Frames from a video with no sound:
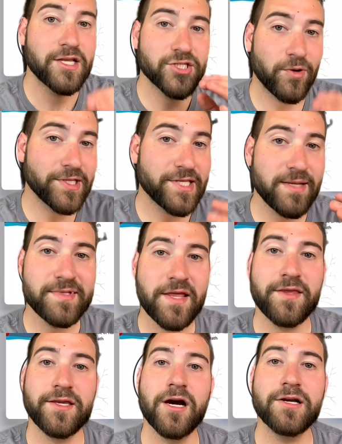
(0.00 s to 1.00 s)
So it seems that
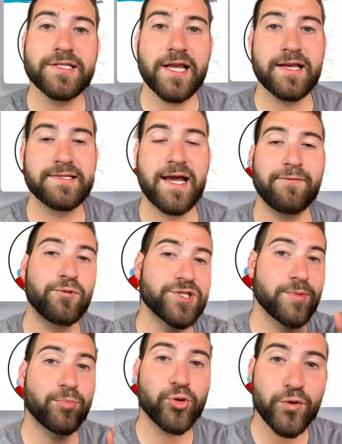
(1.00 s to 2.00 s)
the young CSF was
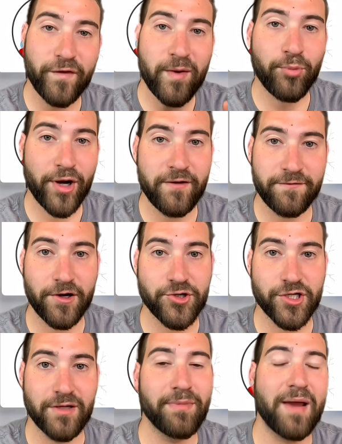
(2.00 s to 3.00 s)
improving brain
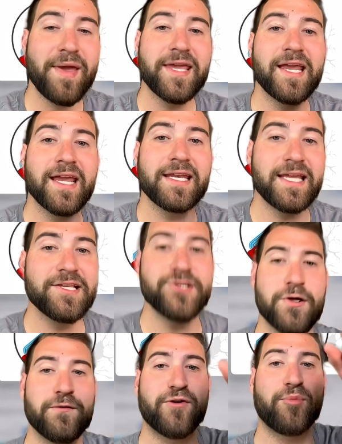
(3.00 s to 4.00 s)
function by making it
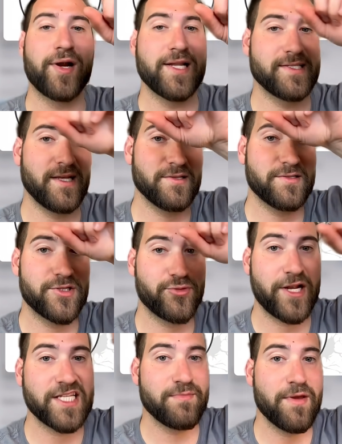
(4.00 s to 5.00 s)
easier for brain cells to
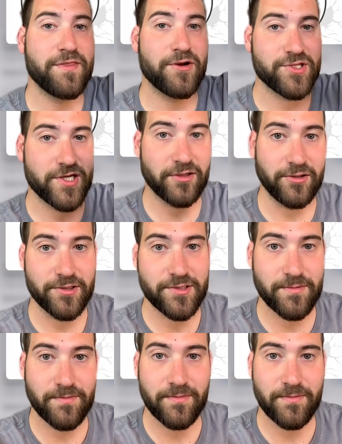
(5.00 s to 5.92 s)
transmit their signals.